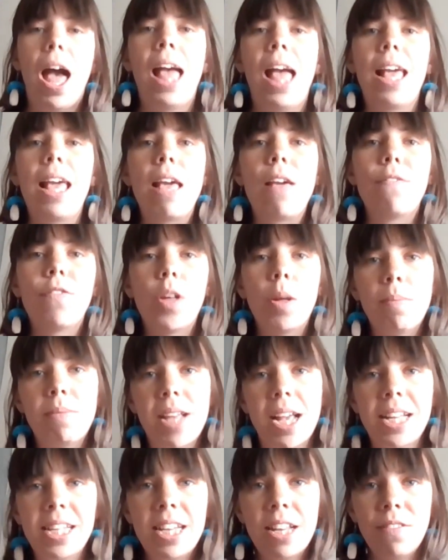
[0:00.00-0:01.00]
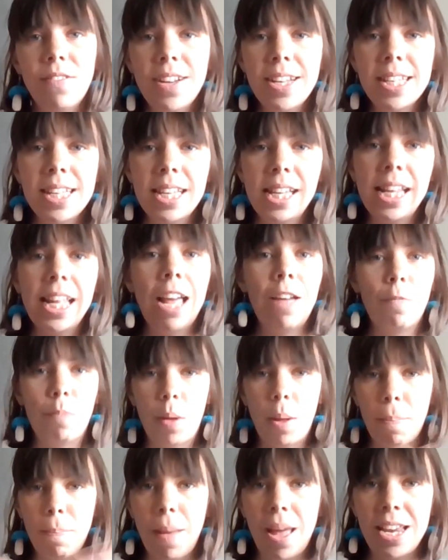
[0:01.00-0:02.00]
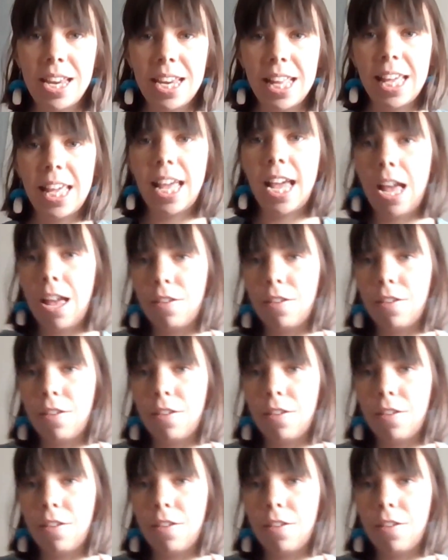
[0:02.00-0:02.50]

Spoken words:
I've updated it recently. I've put a bed in here.